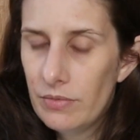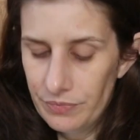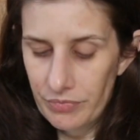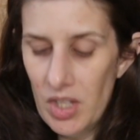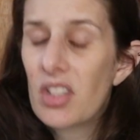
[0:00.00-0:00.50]

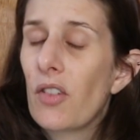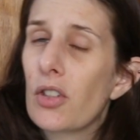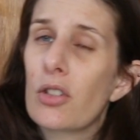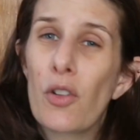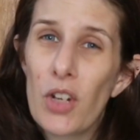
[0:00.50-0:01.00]
This stuff is
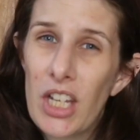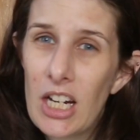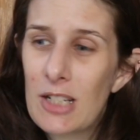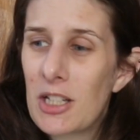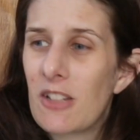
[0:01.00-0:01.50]
so freaking
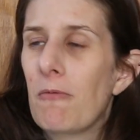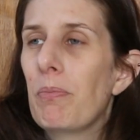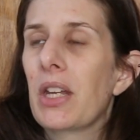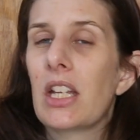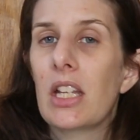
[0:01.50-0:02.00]
expensive,
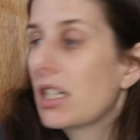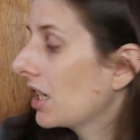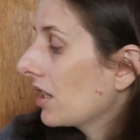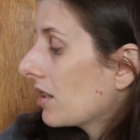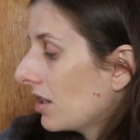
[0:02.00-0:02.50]
but it
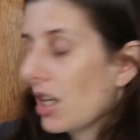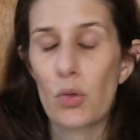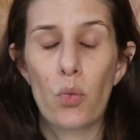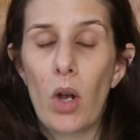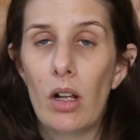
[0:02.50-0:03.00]
does as
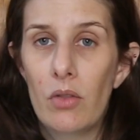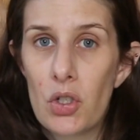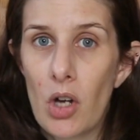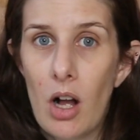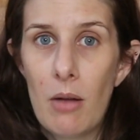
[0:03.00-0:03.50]
well of a
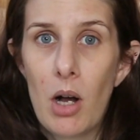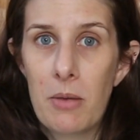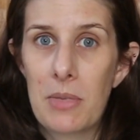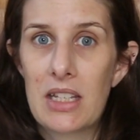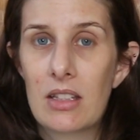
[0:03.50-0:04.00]
job on
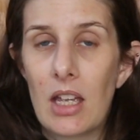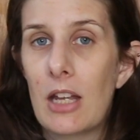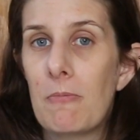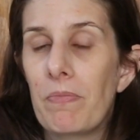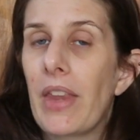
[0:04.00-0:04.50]
my
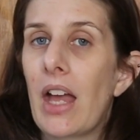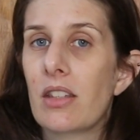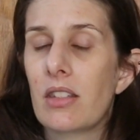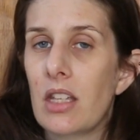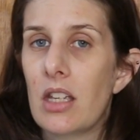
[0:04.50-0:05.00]
skin as
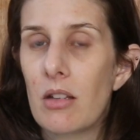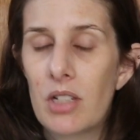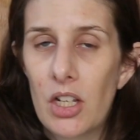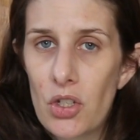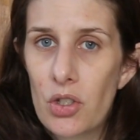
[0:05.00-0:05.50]
the
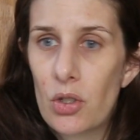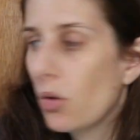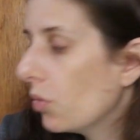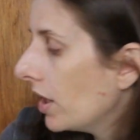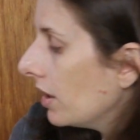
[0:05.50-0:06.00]
Touch in Sol
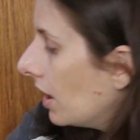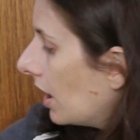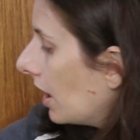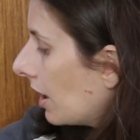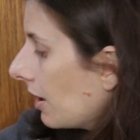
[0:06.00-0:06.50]
one,
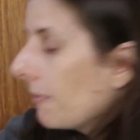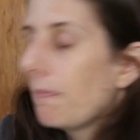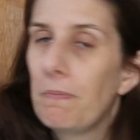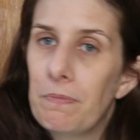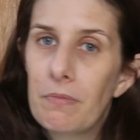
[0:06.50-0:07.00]

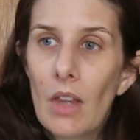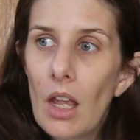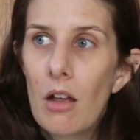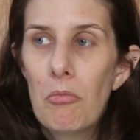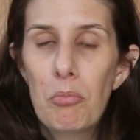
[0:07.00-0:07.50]

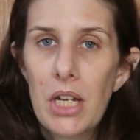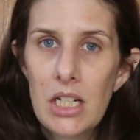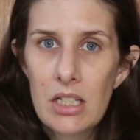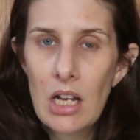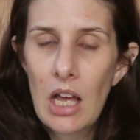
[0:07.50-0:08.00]
but it
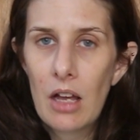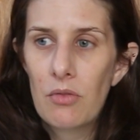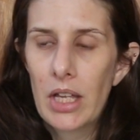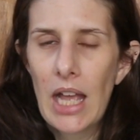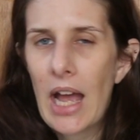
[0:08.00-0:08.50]
doesn't have
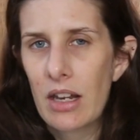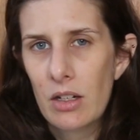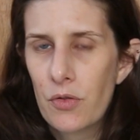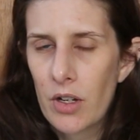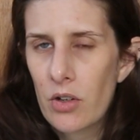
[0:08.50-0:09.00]
like added
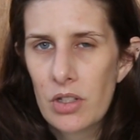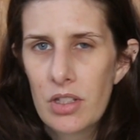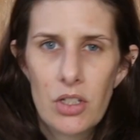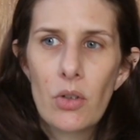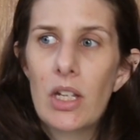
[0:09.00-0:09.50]
fragrance
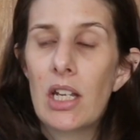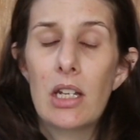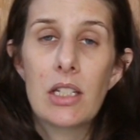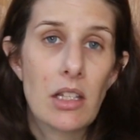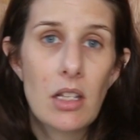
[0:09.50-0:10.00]
to it. It
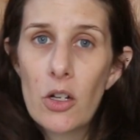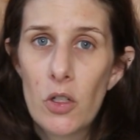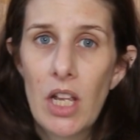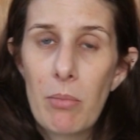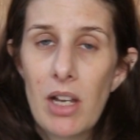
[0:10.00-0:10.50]
doesn't
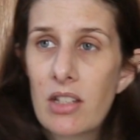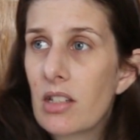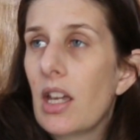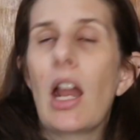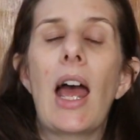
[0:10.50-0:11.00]
irritate my
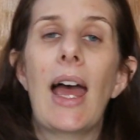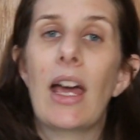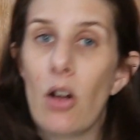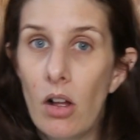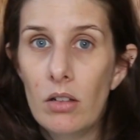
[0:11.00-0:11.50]
skin at
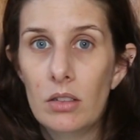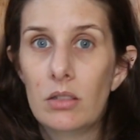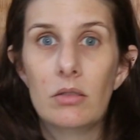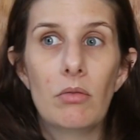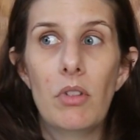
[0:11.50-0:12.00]
all.
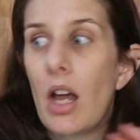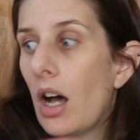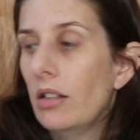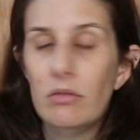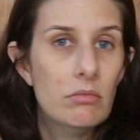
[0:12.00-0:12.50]
Not
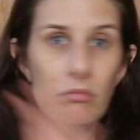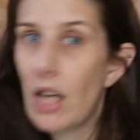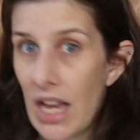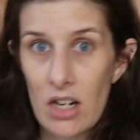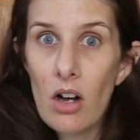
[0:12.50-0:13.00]

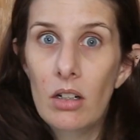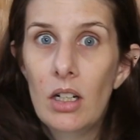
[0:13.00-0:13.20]
at all.